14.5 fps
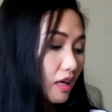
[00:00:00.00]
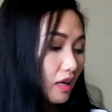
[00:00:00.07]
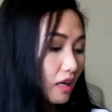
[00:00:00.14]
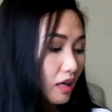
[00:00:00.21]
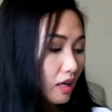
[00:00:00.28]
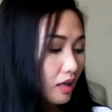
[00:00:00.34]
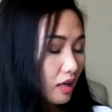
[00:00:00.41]

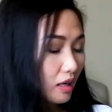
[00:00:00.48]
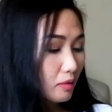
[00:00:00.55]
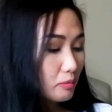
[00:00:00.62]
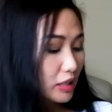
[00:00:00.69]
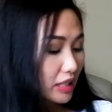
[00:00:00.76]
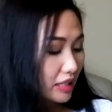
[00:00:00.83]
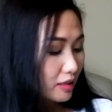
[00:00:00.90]

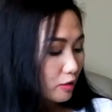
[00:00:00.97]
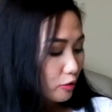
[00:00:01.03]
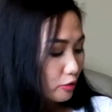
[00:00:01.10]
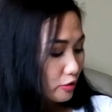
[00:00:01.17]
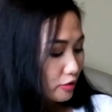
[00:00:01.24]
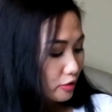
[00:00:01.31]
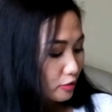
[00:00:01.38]
Um, you can
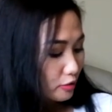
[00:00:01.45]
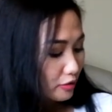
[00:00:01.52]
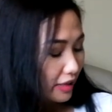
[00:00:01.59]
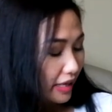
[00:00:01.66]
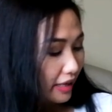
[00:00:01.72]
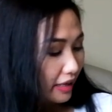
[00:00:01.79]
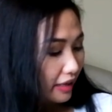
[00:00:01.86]
also
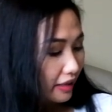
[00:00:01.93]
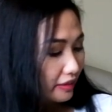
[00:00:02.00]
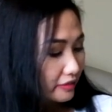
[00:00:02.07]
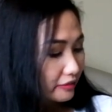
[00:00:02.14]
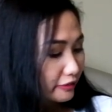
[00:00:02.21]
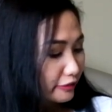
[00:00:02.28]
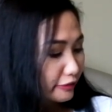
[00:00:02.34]
have